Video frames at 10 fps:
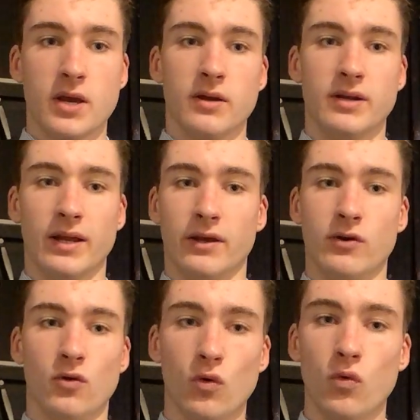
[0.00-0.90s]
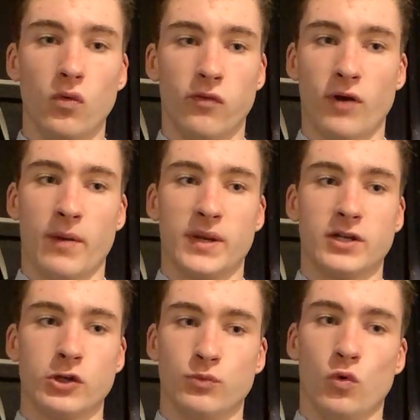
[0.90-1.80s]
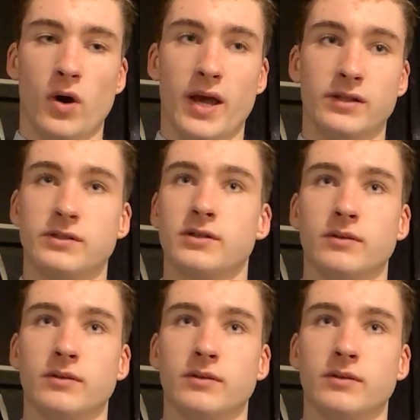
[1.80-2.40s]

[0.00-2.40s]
nearly all fragmentation warheads,